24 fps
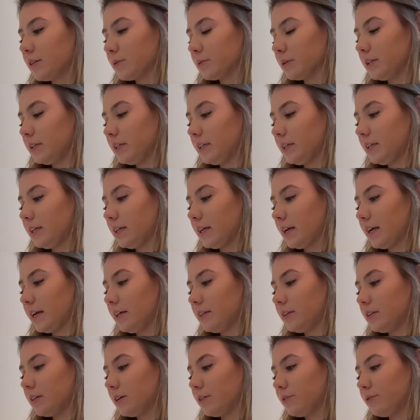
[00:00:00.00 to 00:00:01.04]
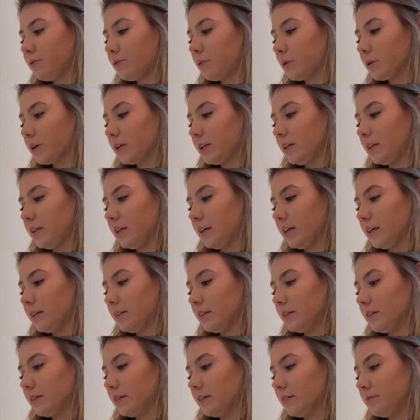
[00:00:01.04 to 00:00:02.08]
3E and a 4E
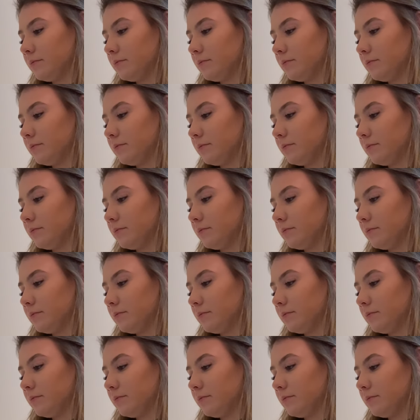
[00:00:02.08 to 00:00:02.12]
and a.